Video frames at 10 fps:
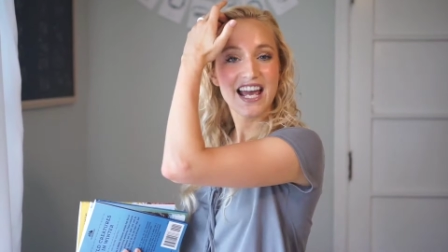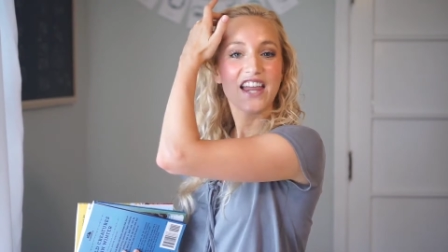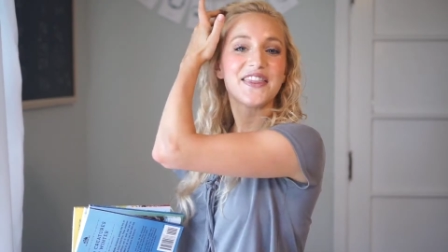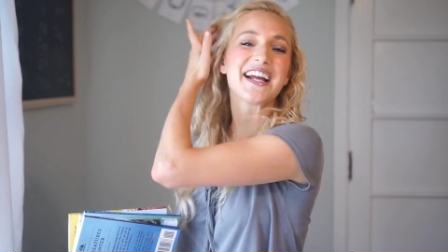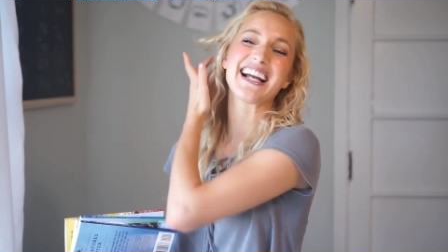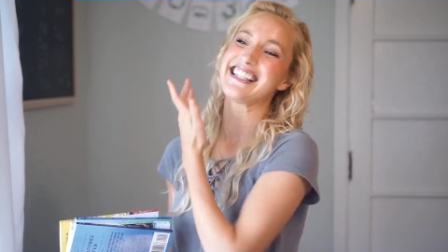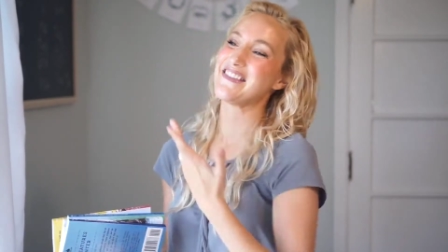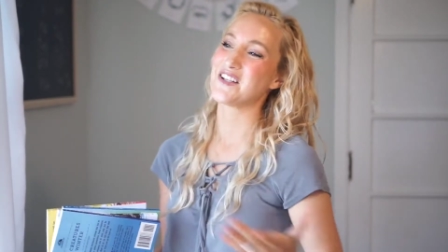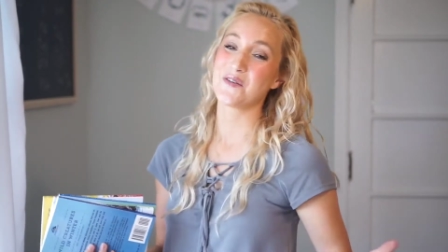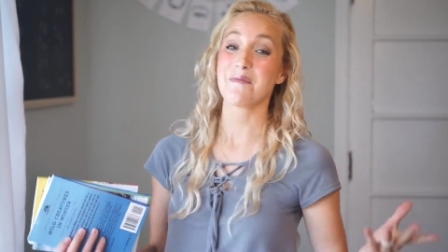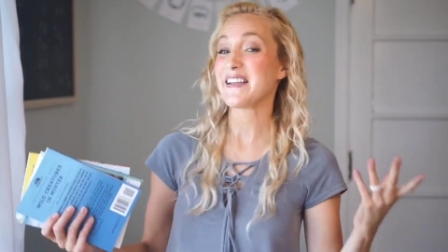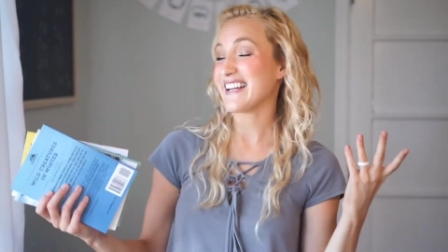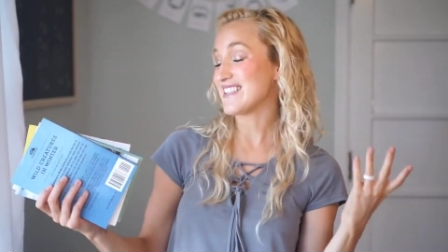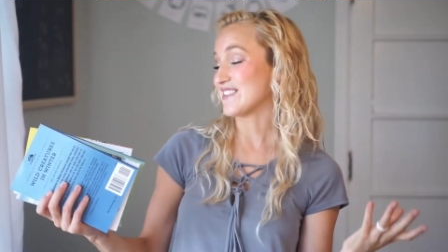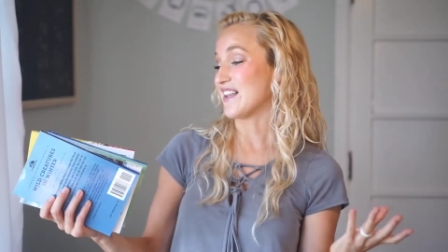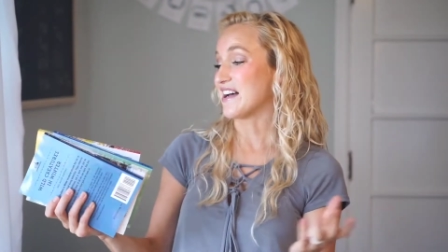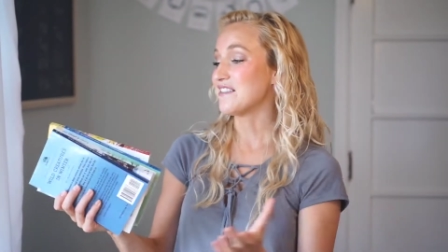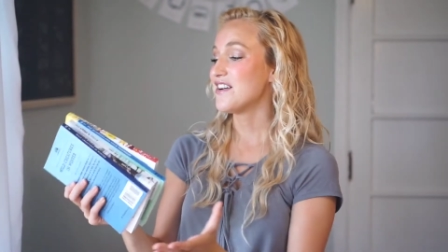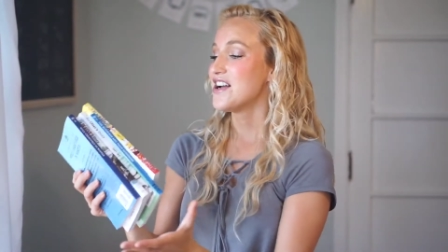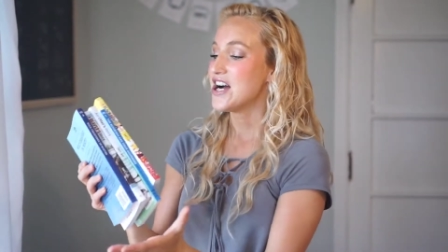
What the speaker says: And like I said, that's what my kids love,